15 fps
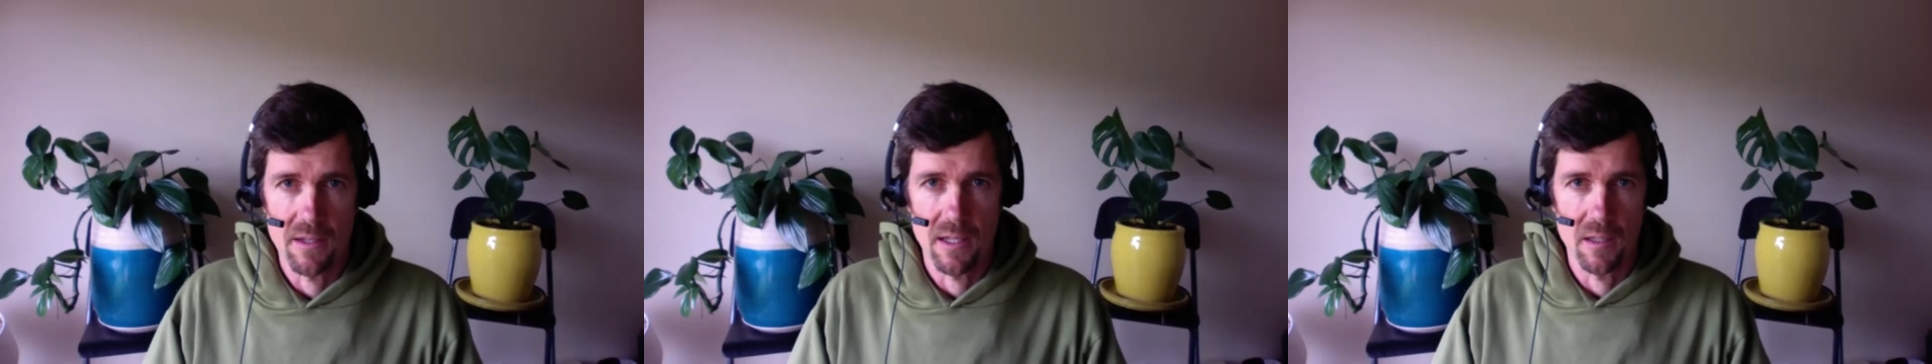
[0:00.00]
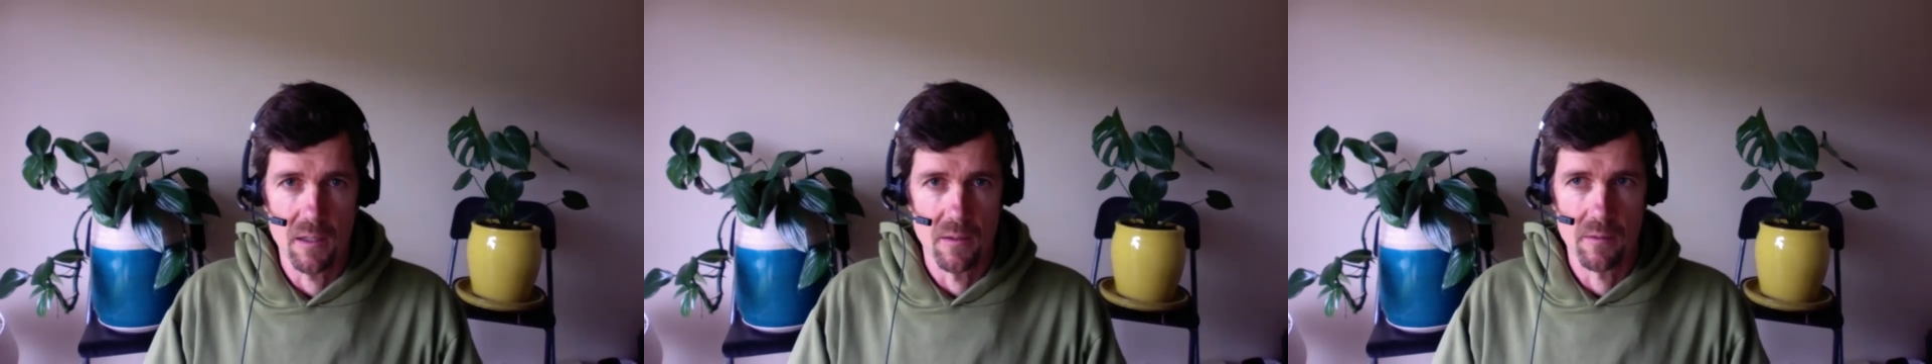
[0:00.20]

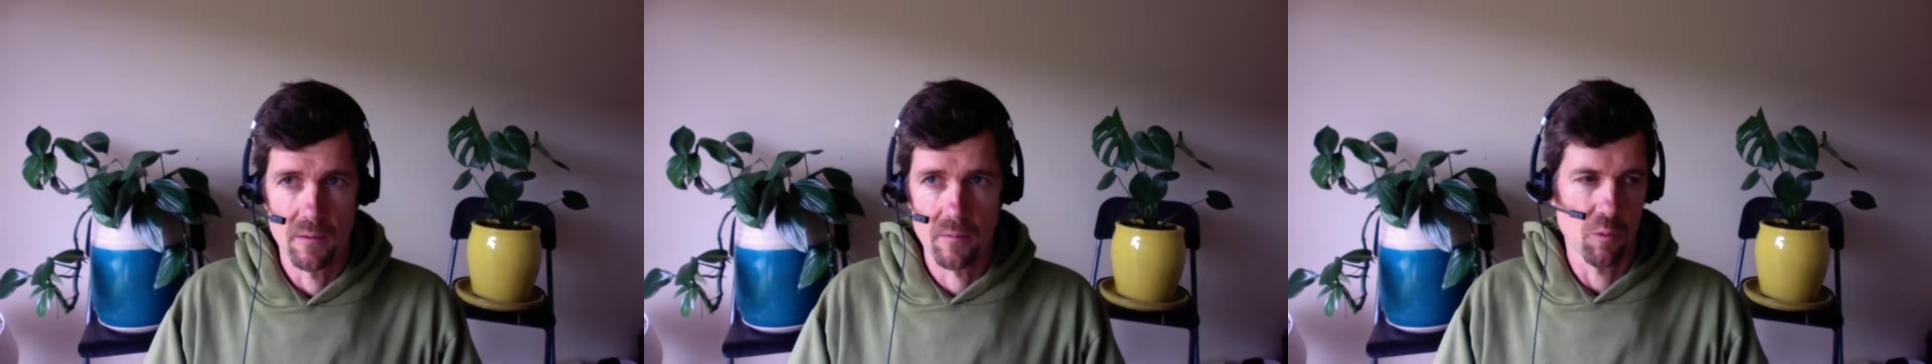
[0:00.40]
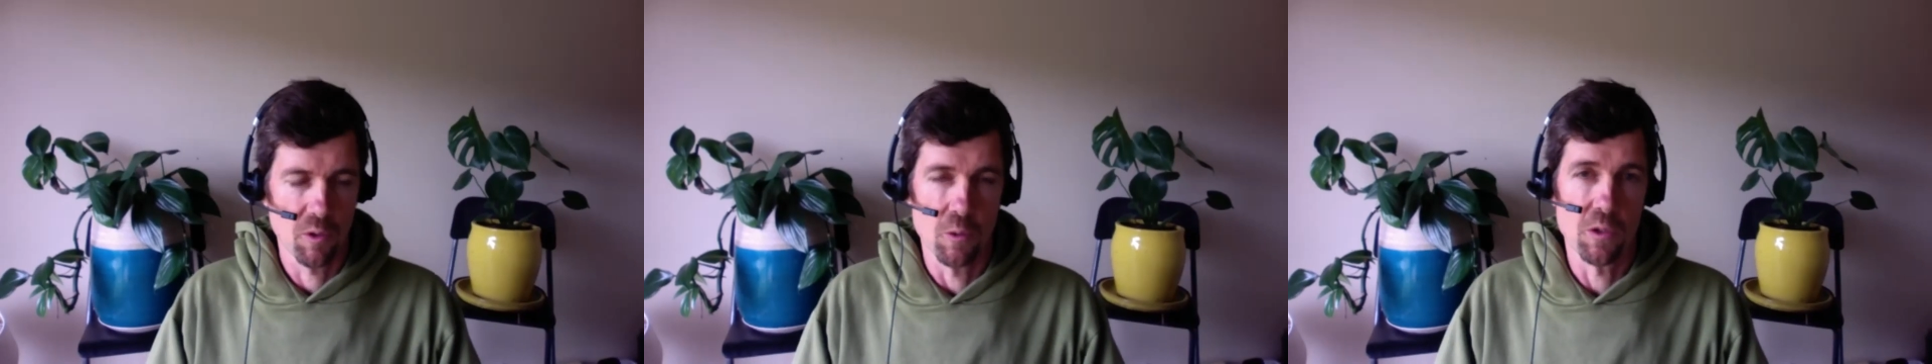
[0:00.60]
they
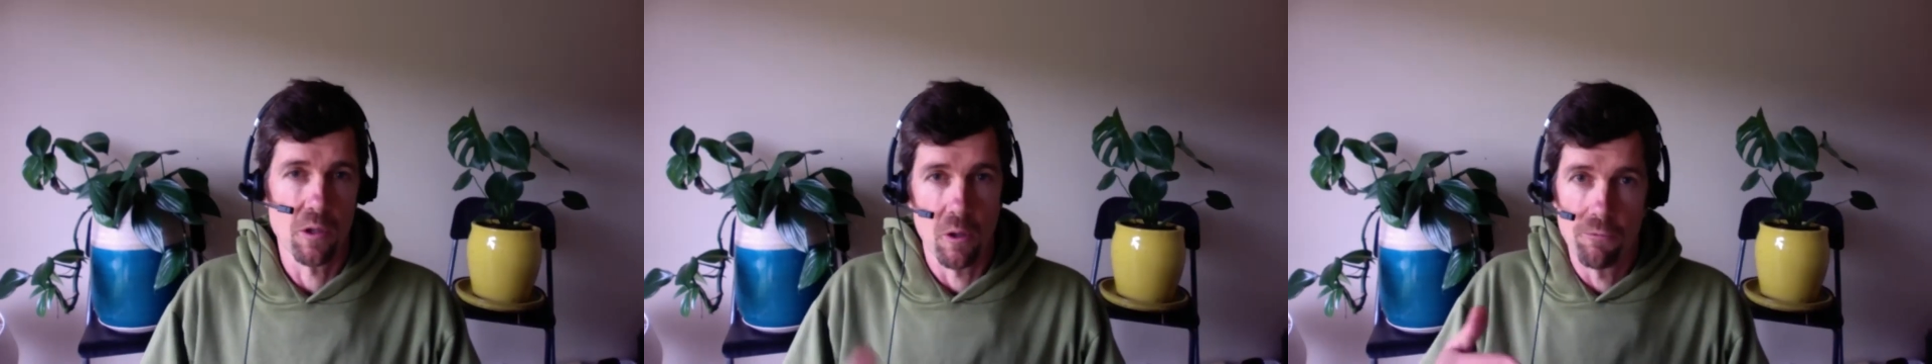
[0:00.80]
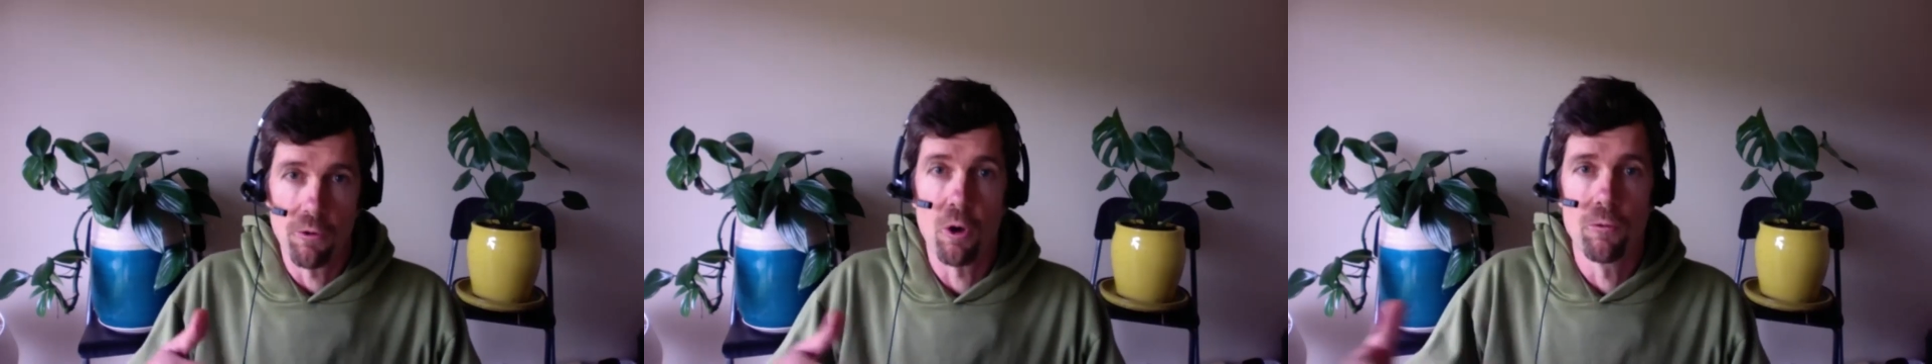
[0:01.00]
want
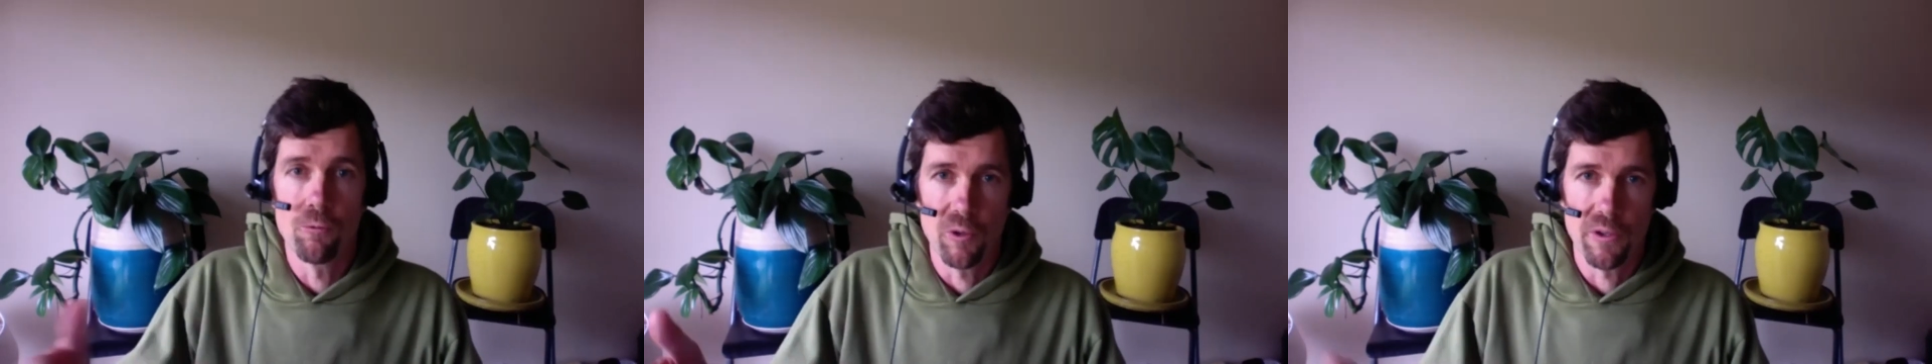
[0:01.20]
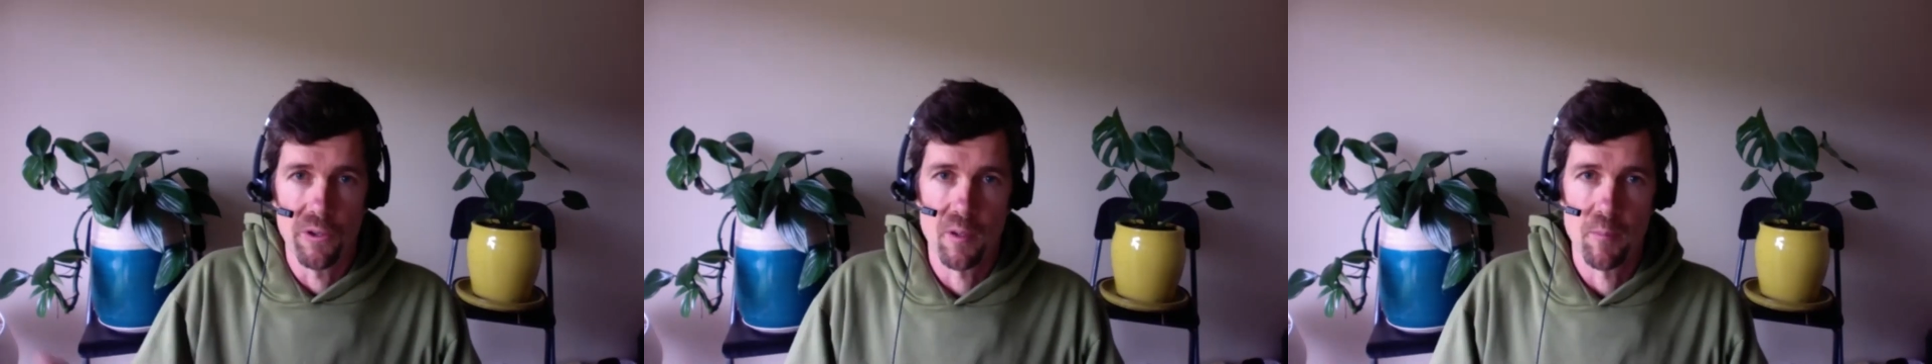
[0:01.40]
to evolve
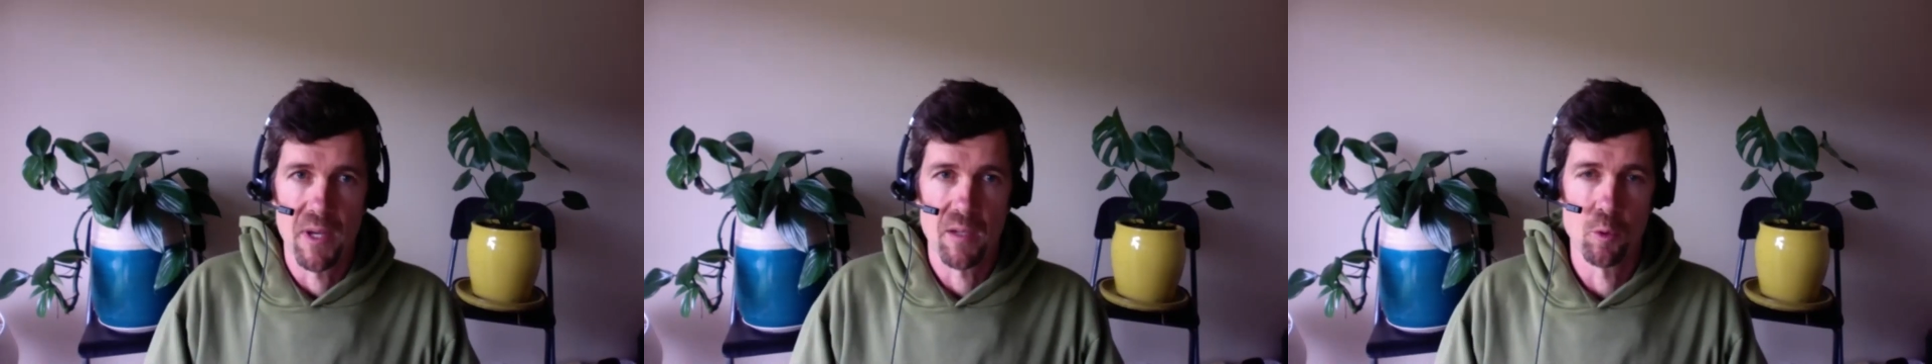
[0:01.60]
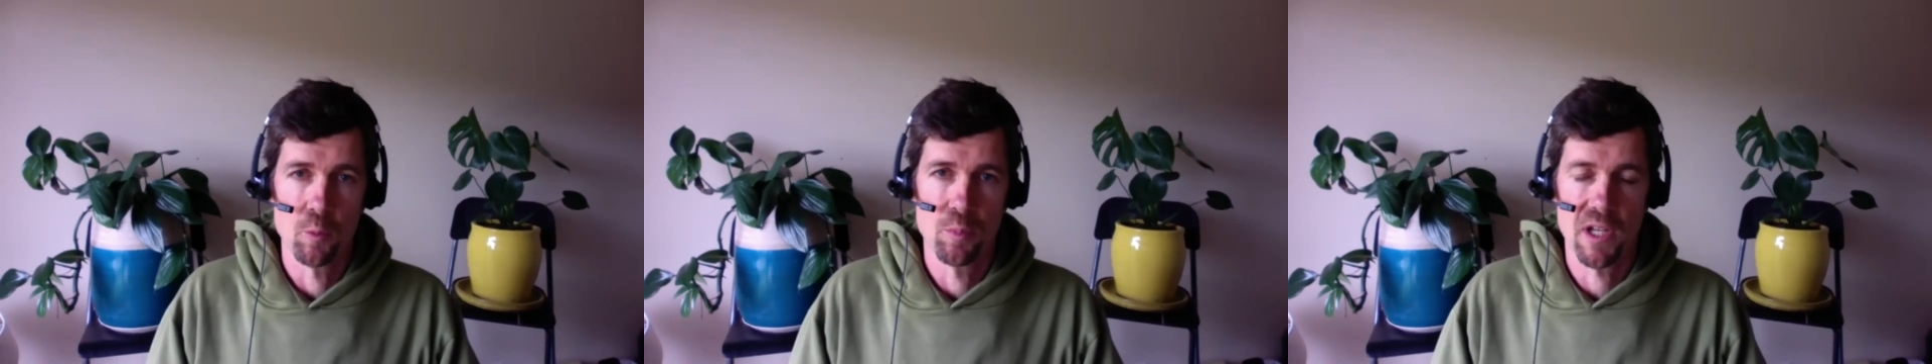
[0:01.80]
with and
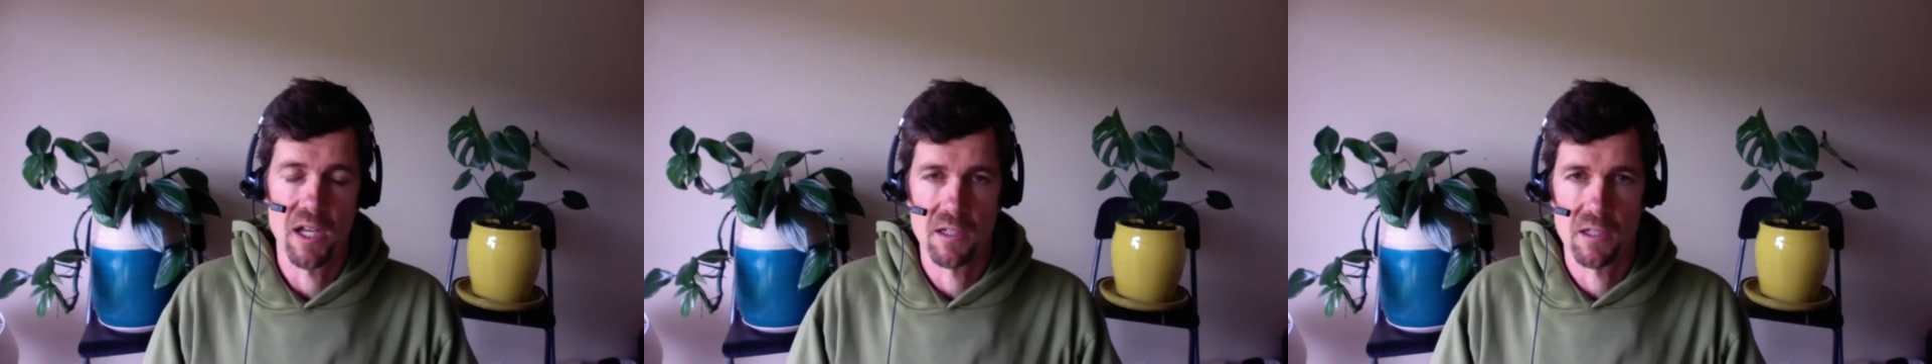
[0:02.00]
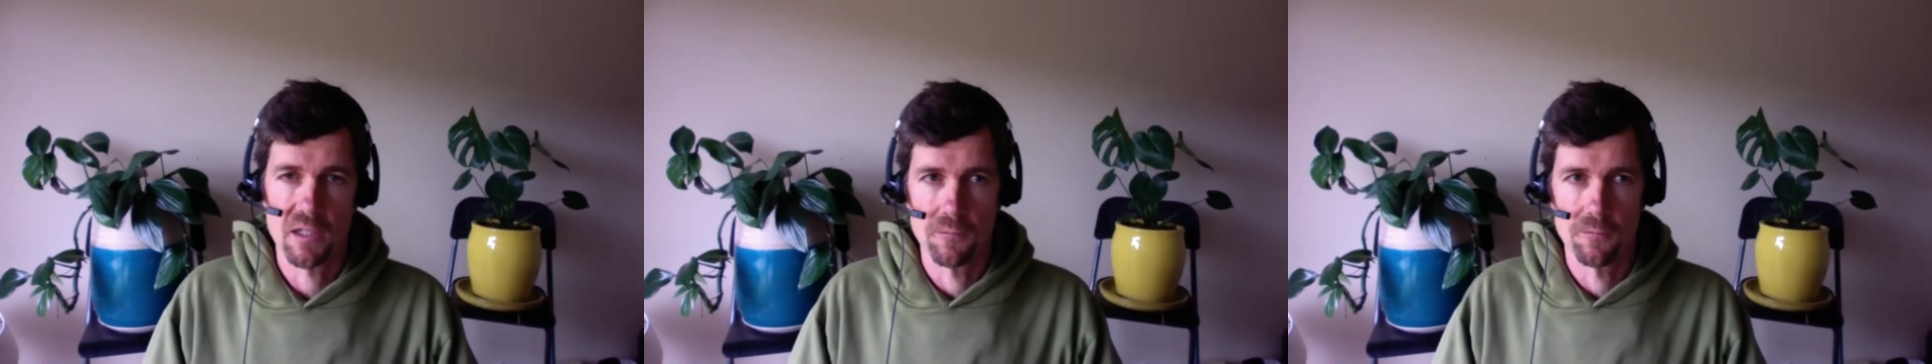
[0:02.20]
make more
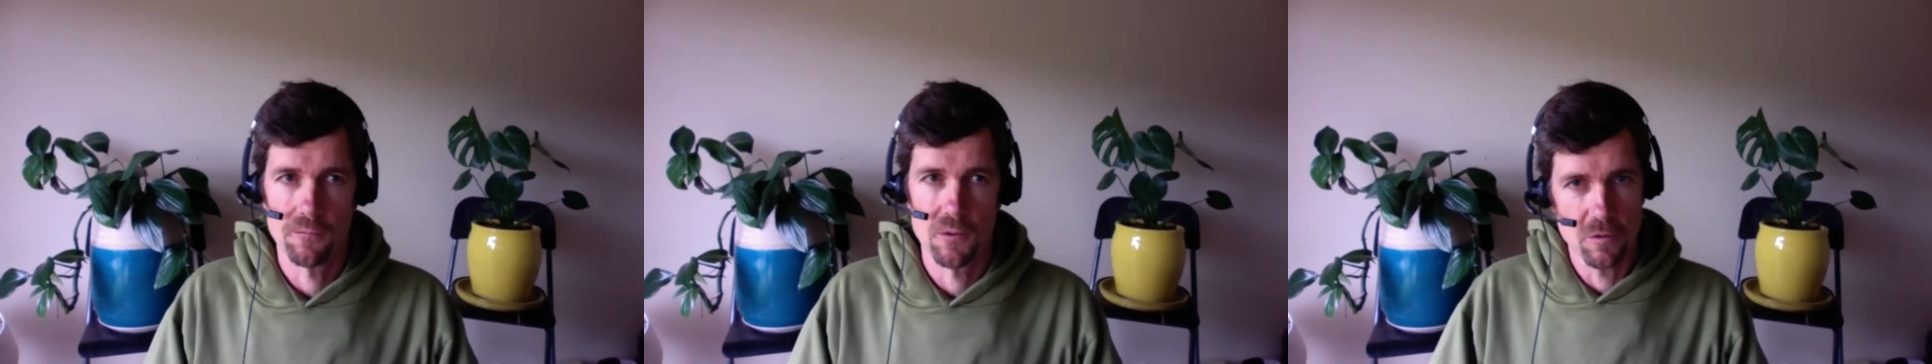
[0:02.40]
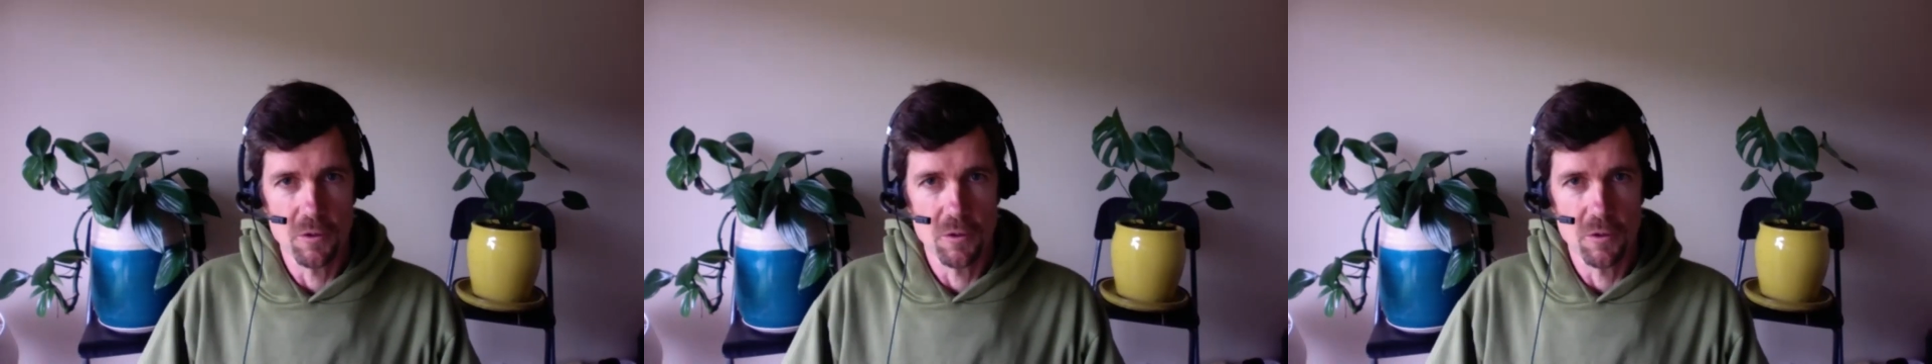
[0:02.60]
productive